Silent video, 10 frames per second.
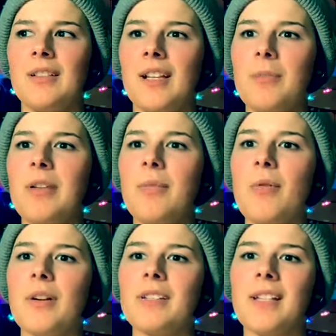
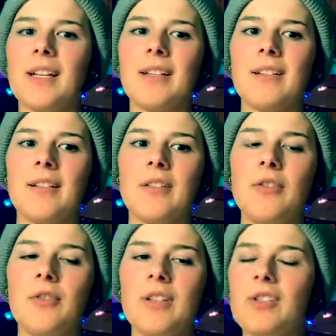people where
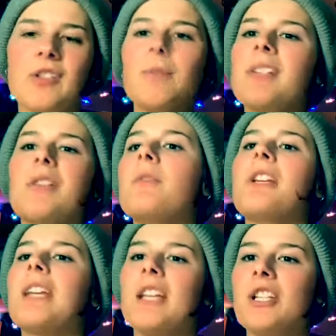it's just a
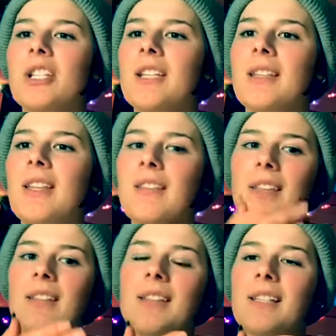miscommunication and they
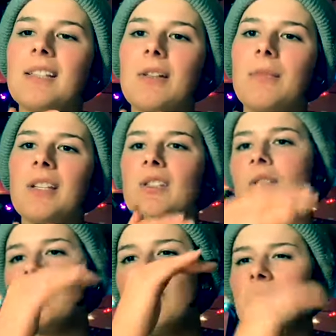think they said something. So
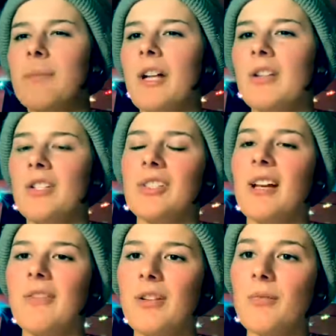it's always better just to
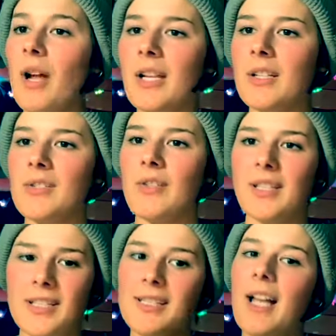have it in writing. So
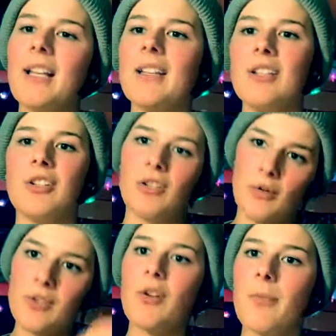then they sign it and then you can
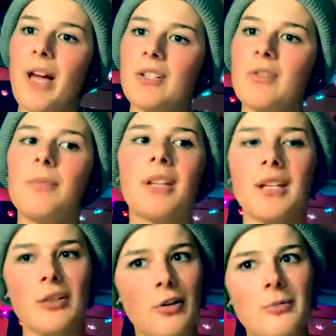always go back to it and be
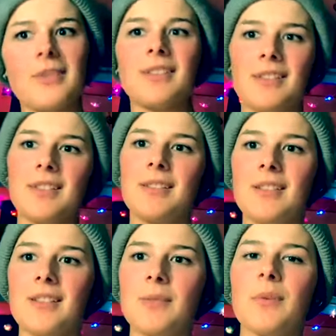like, no, but this is
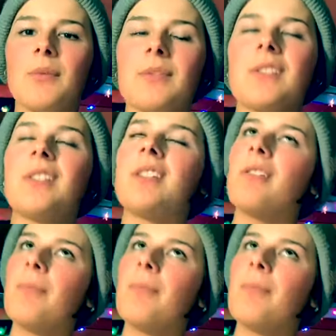what was the deal.